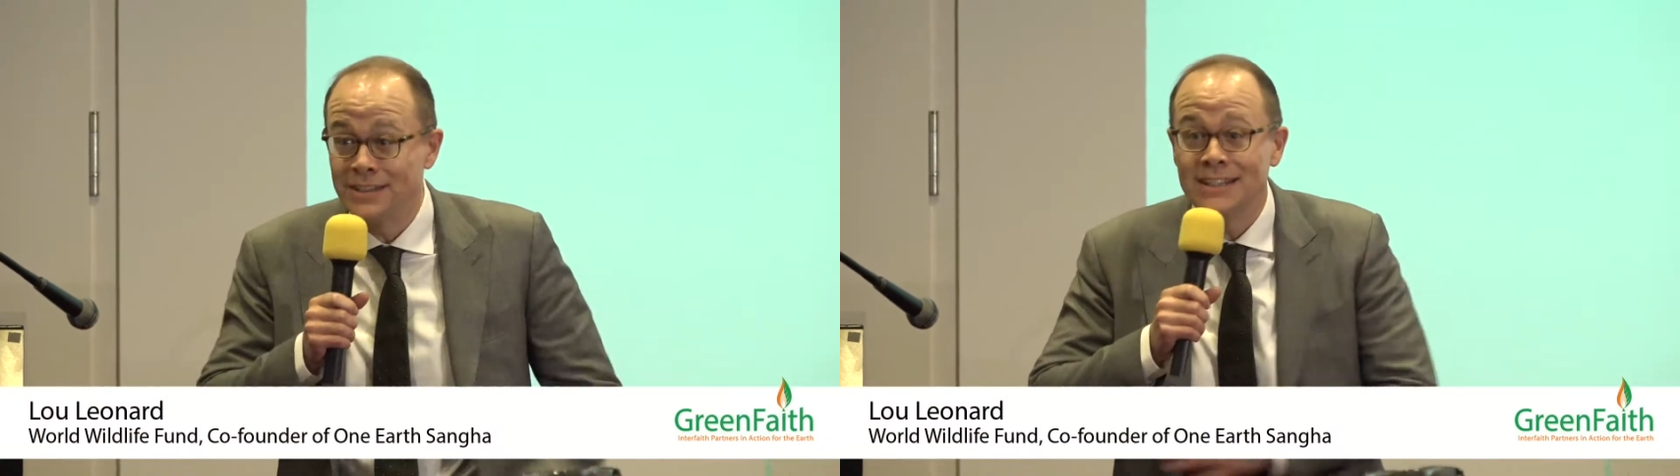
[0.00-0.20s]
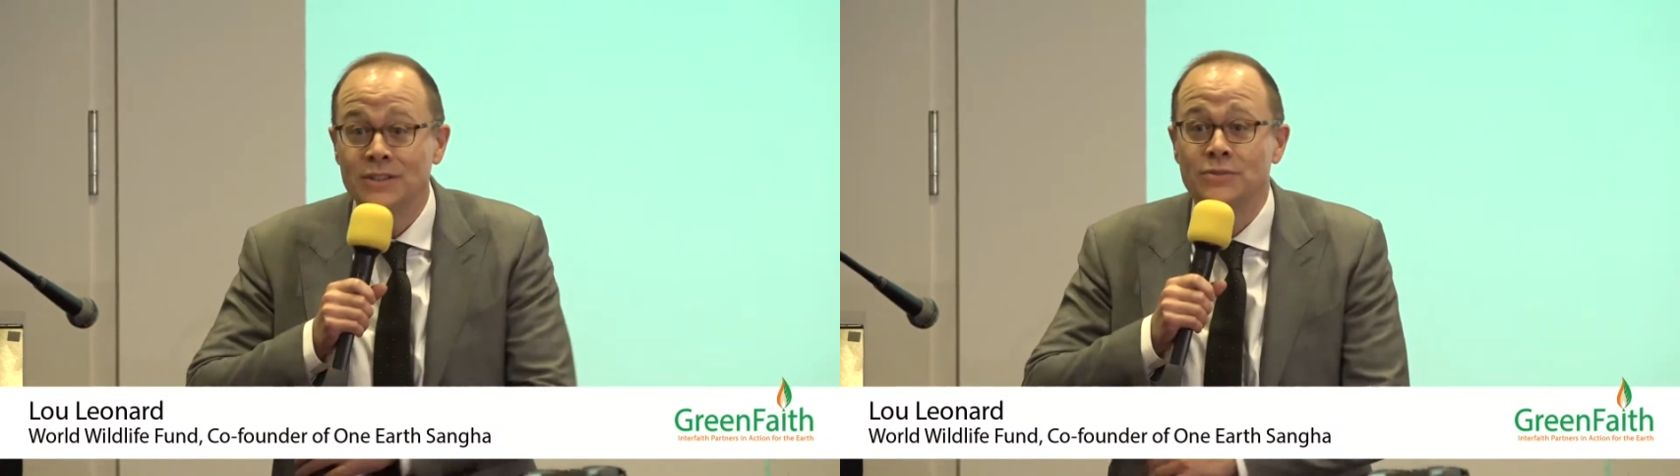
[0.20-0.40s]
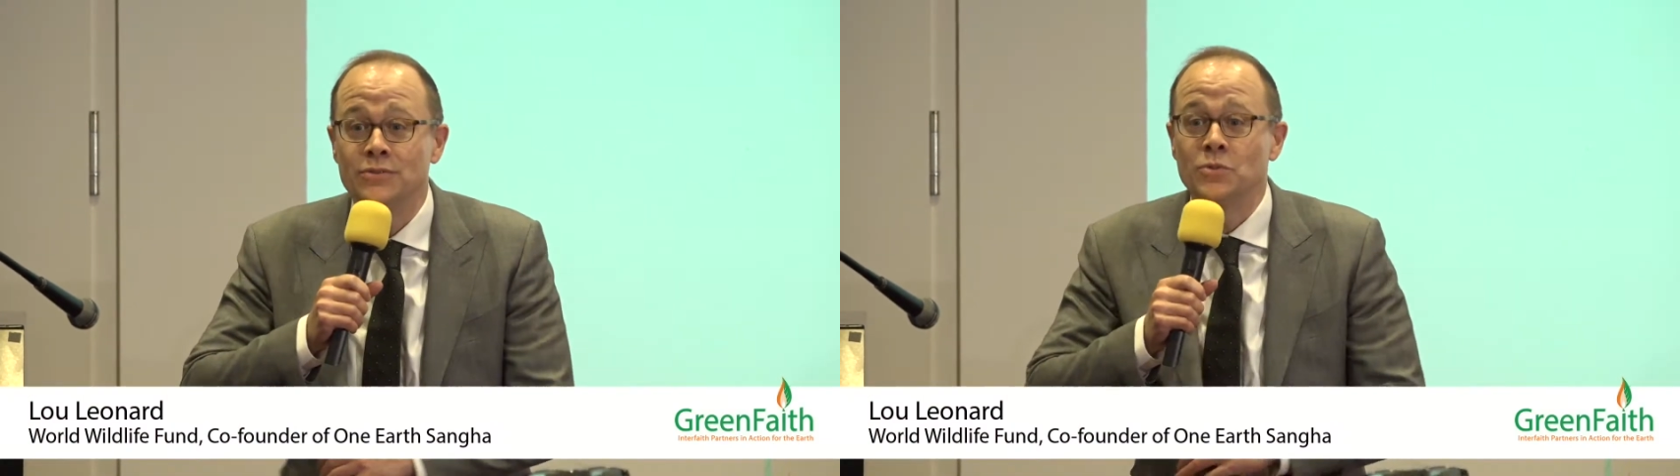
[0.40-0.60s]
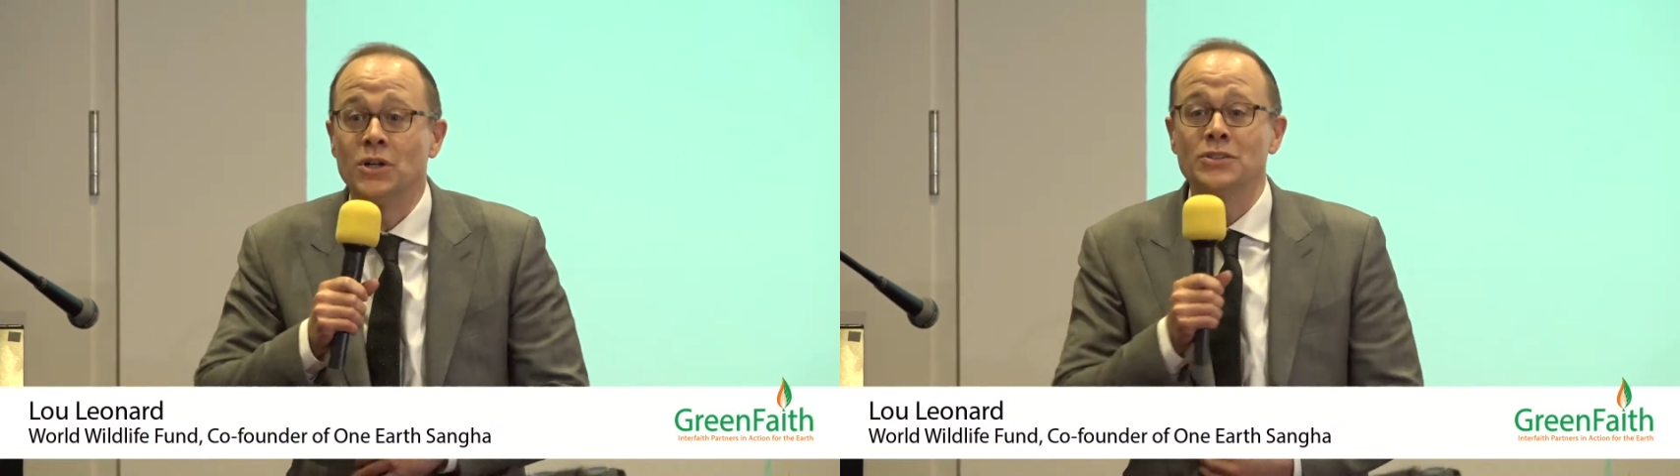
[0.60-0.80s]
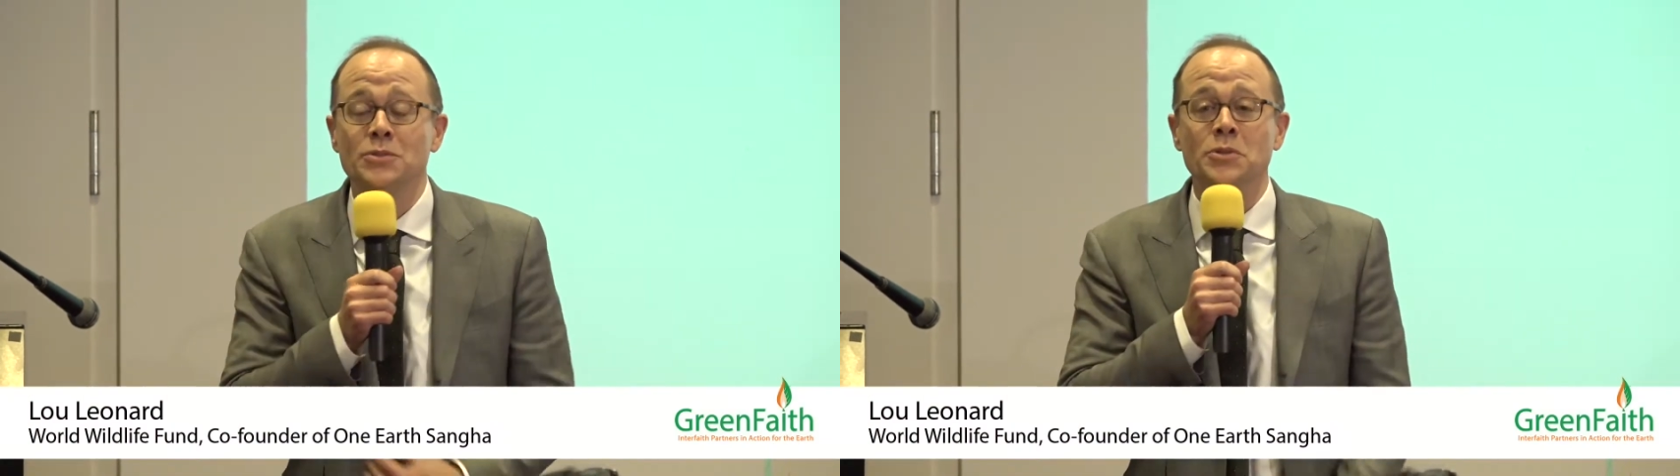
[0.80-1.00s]
Thank you for
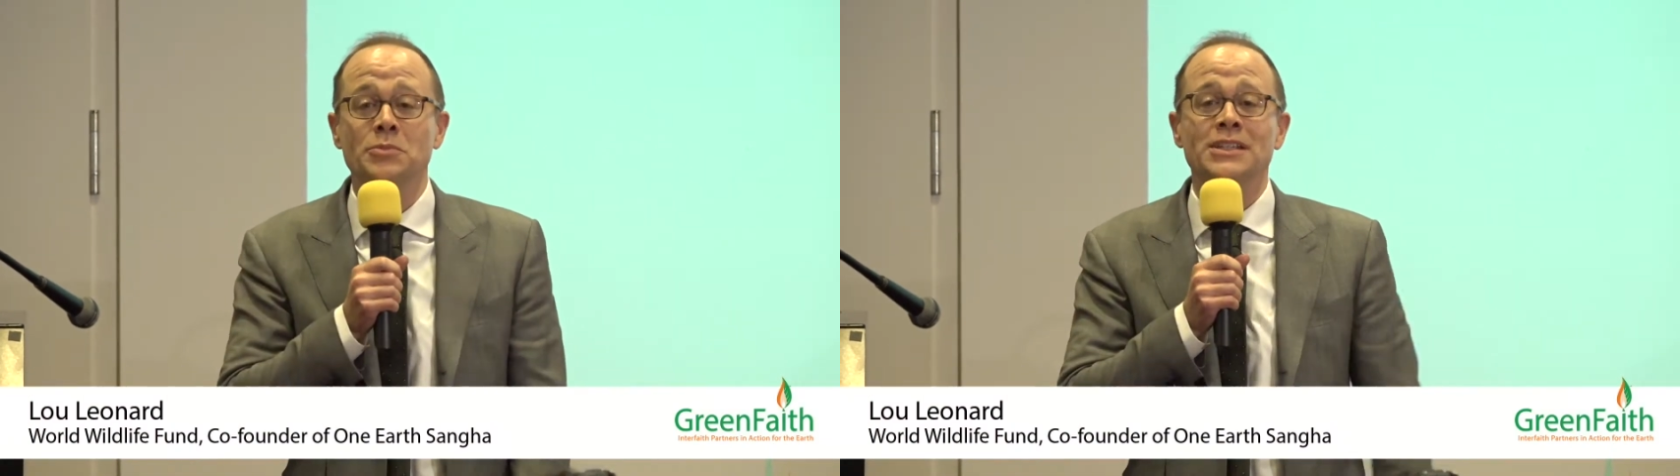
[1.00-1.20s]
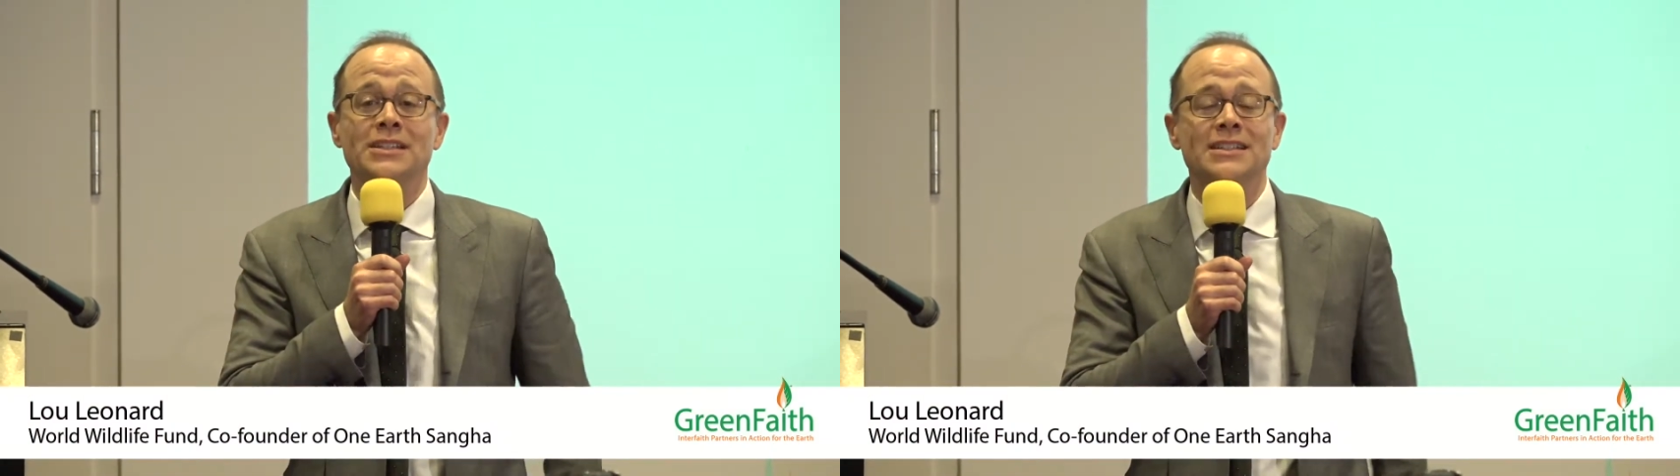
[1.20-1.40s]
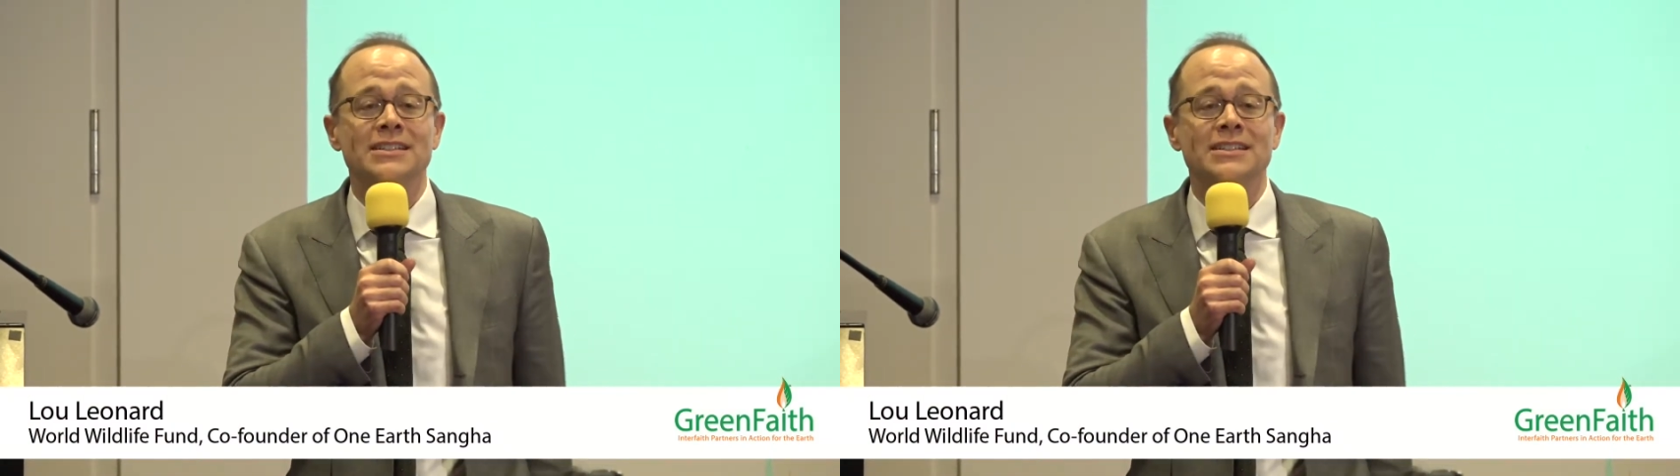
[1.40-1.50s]
welcoming me